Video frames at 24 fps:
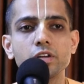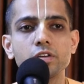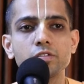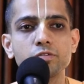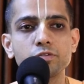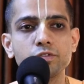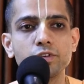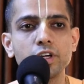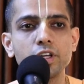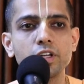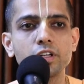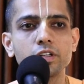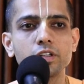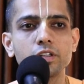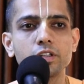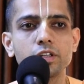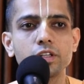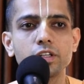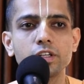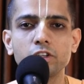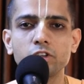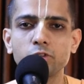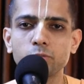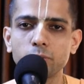When,
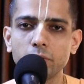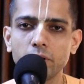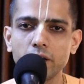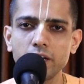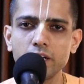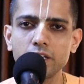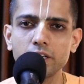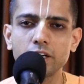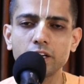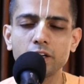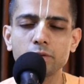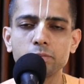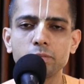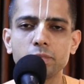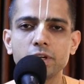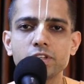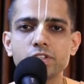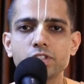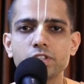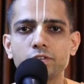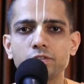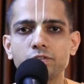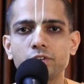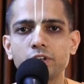despite our
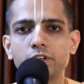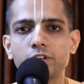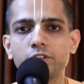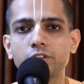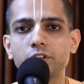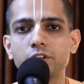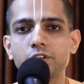best efforts,